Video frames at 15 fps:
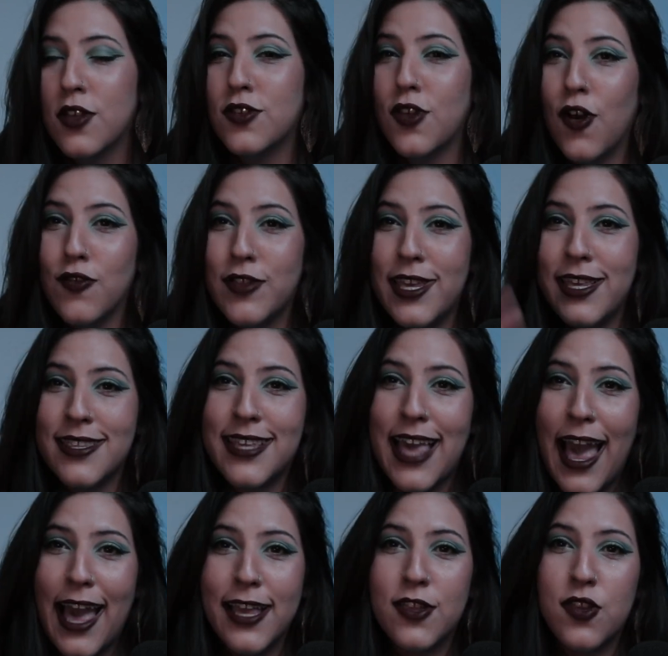So this
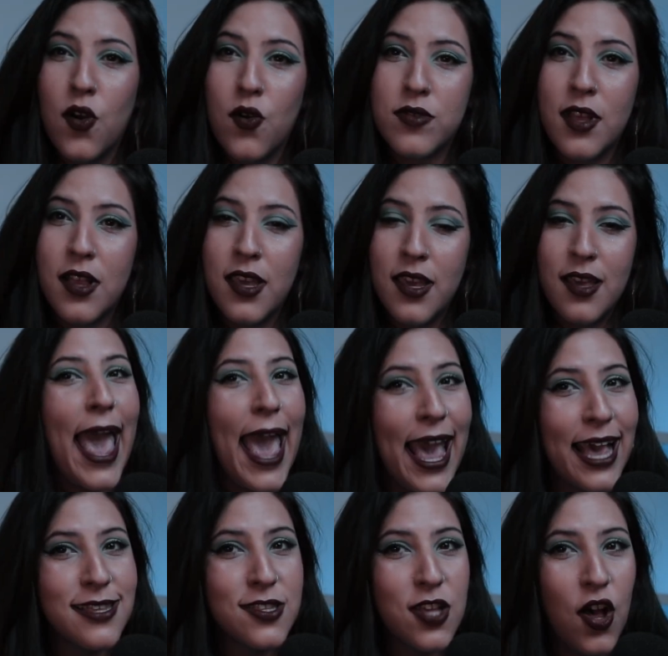guy totally
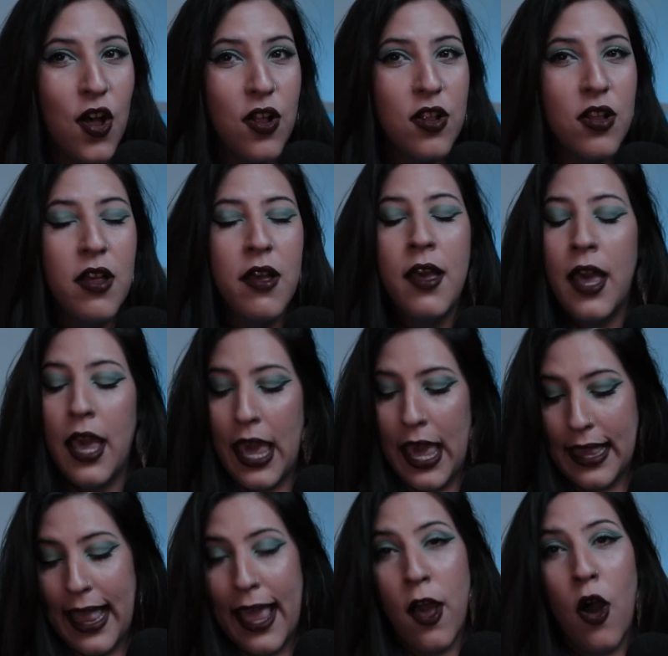
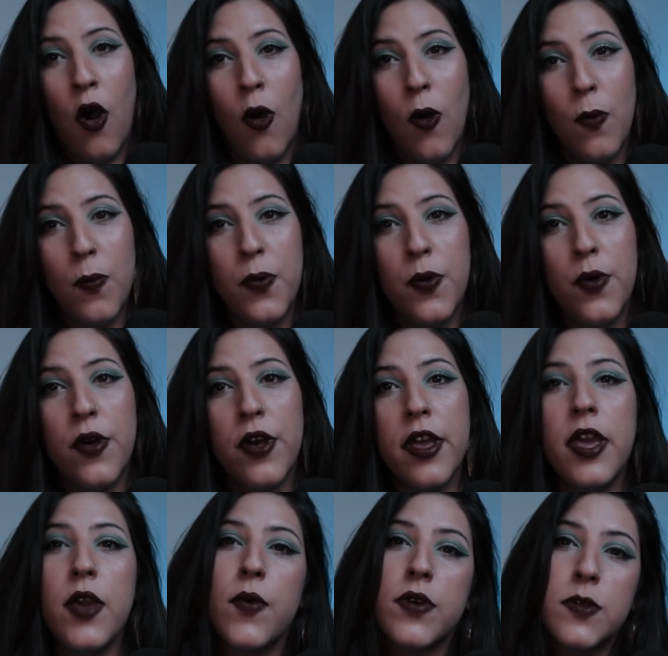and I hope
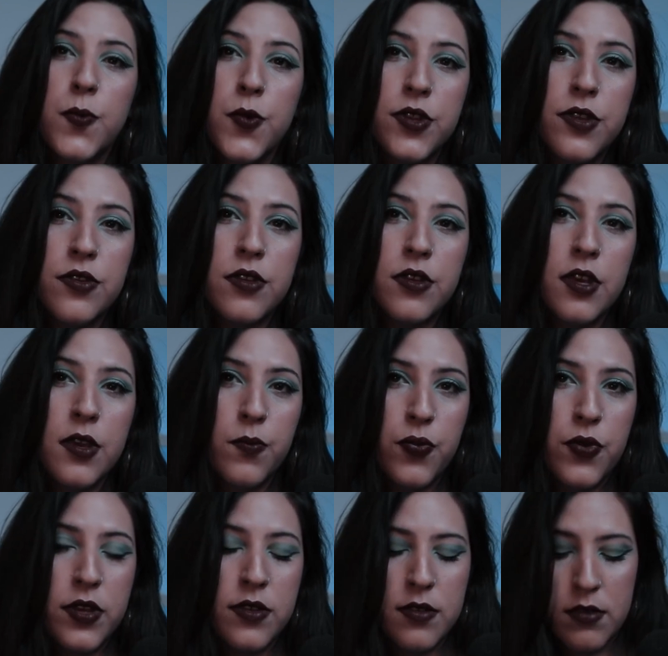he was put in
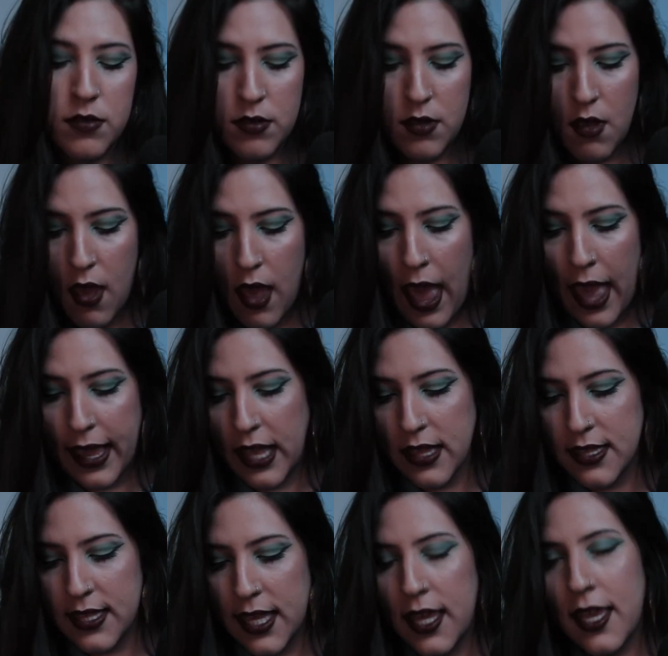prison. I
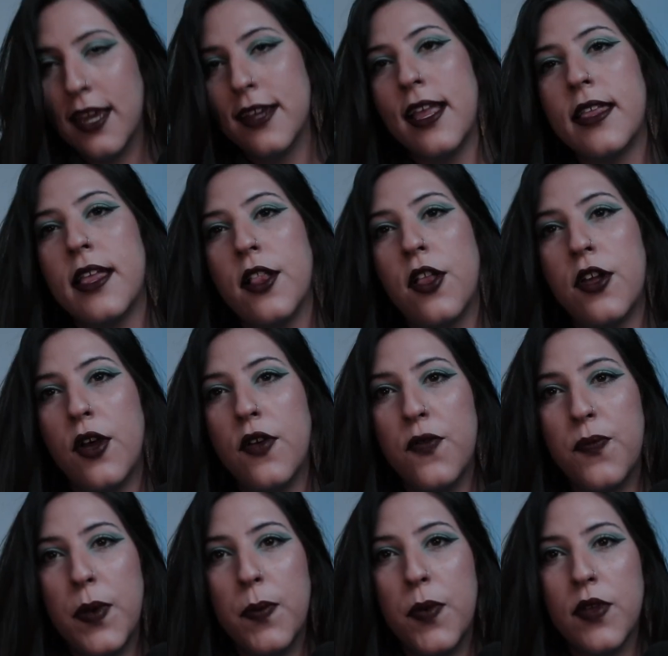can see here that a lot
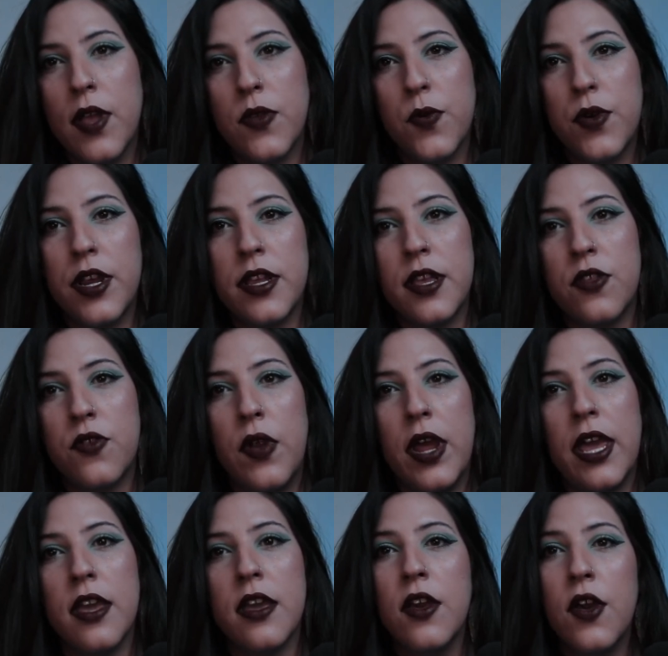of people that were in the
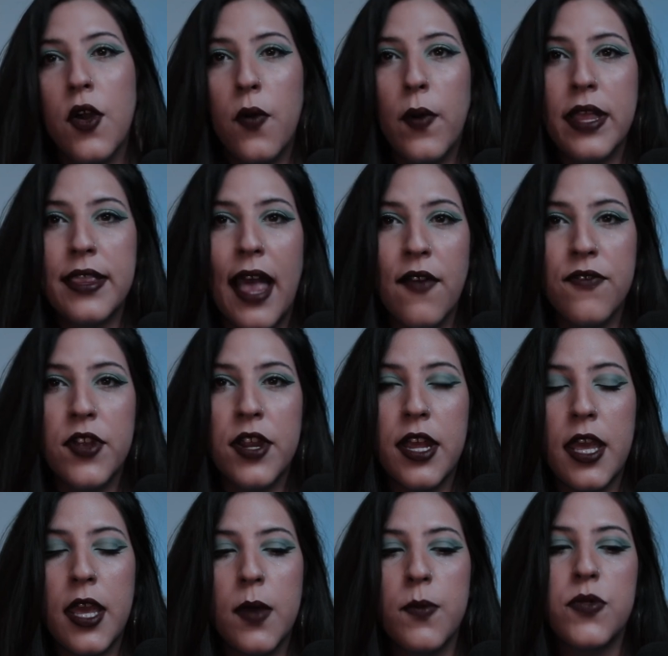train went after
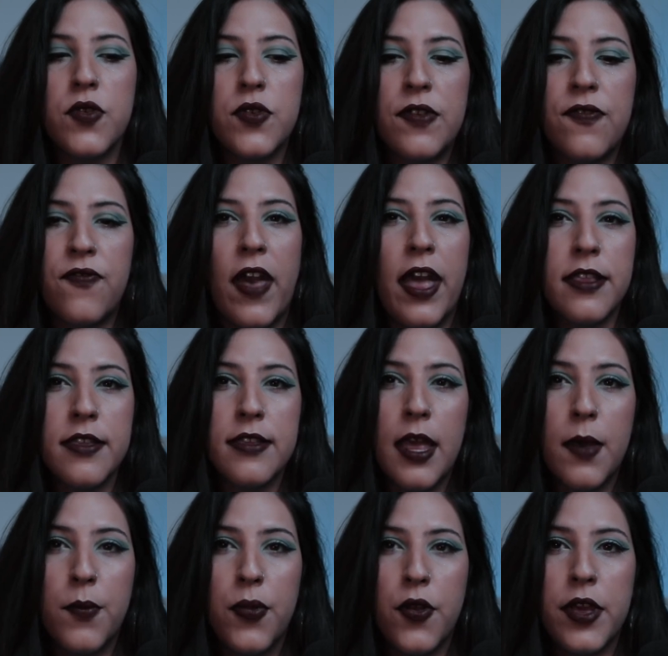him to defend the
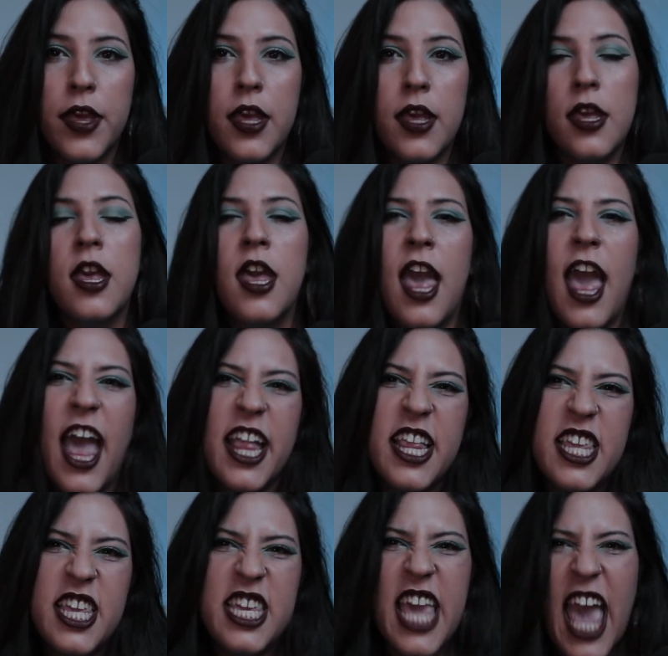employee, and
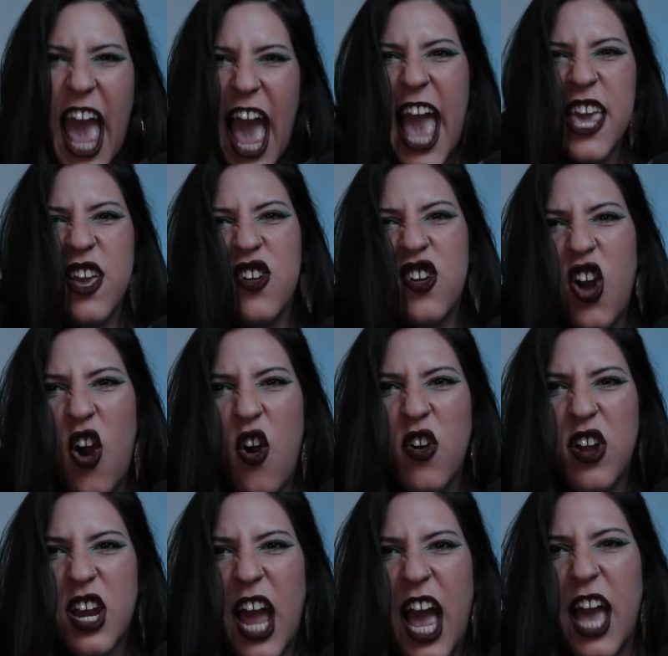yeah, you go
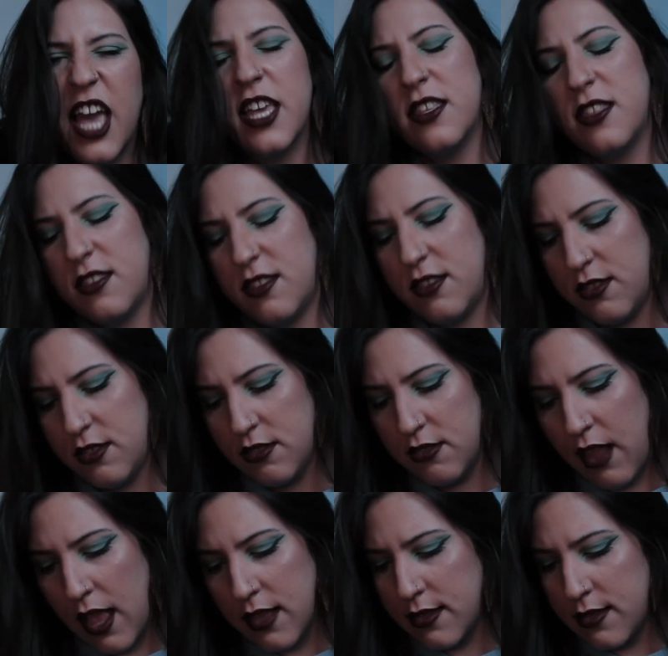guys.
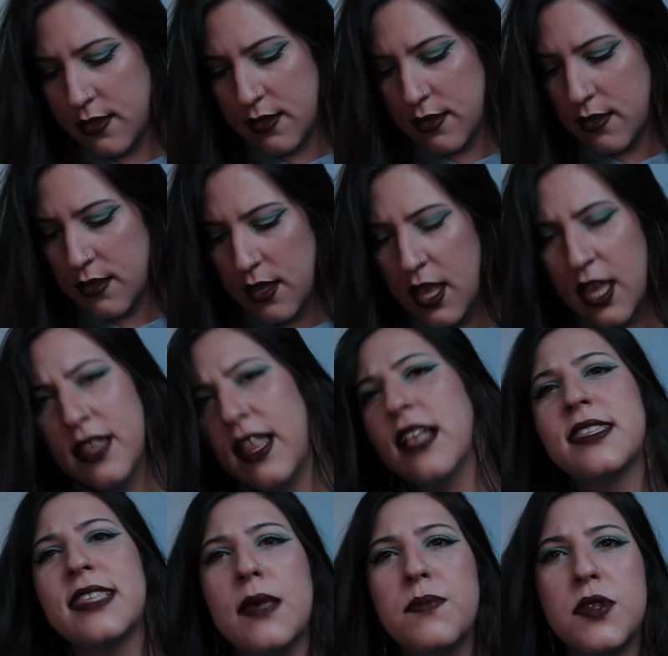
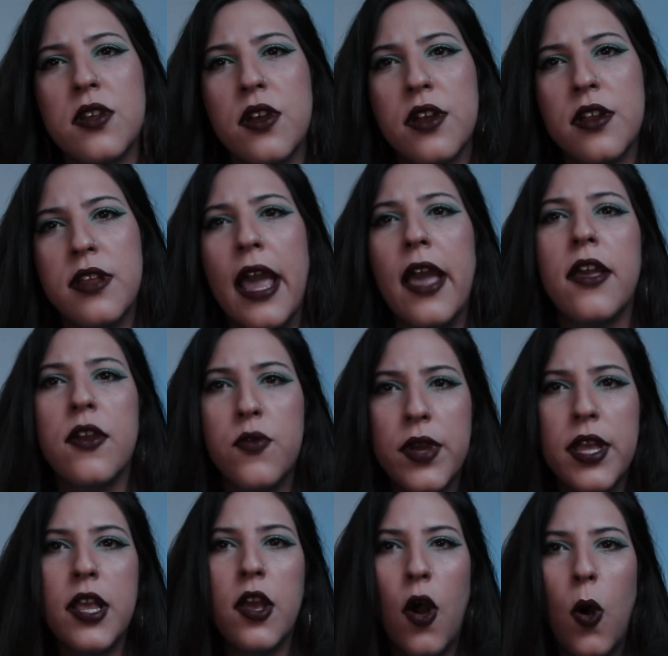That's absurd. I
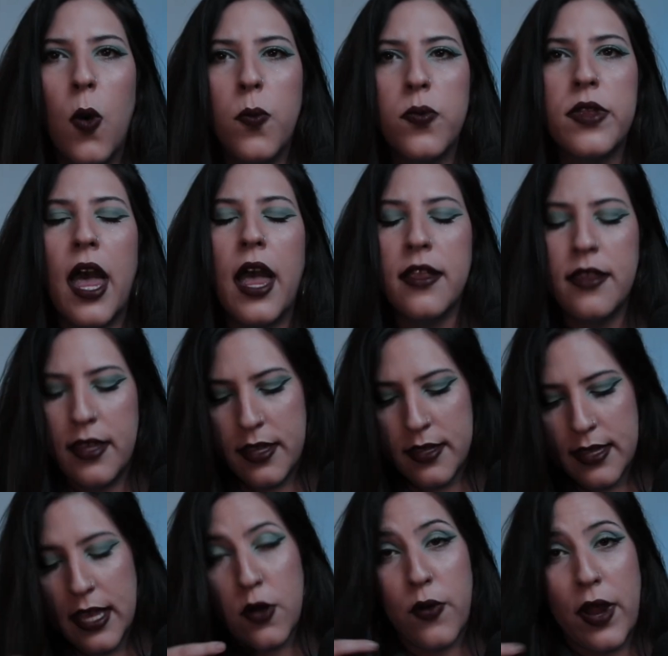really hope that this
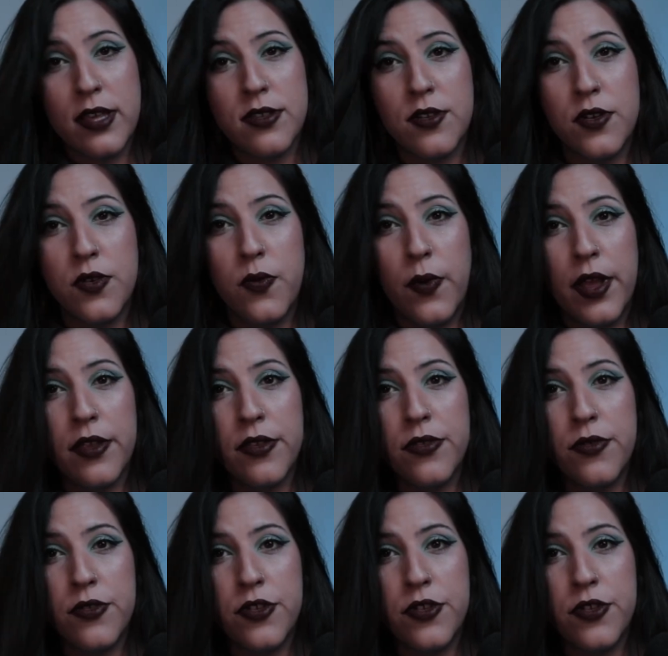aggressor went to